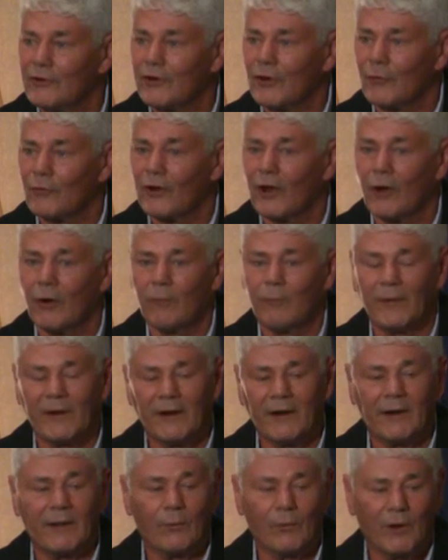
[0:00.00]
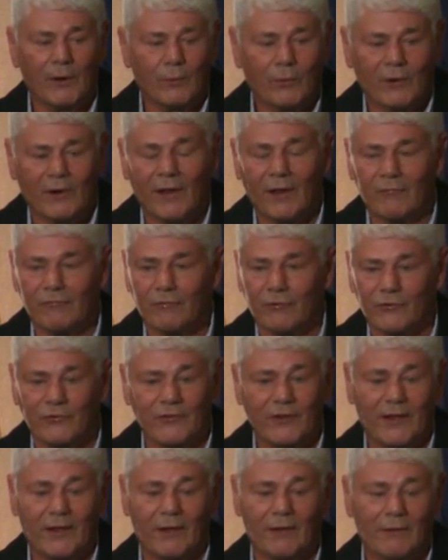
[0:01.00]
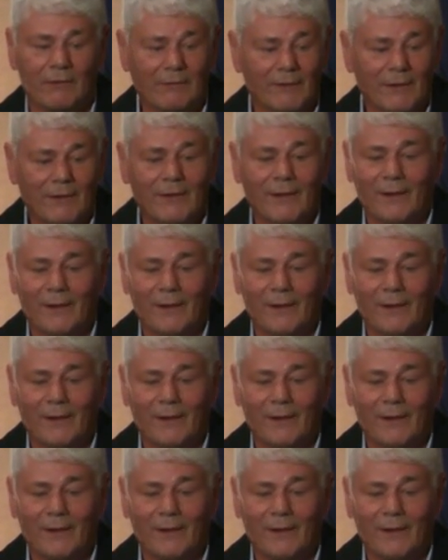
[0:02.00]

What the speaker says: You don't know. But anyway, we're not for sale.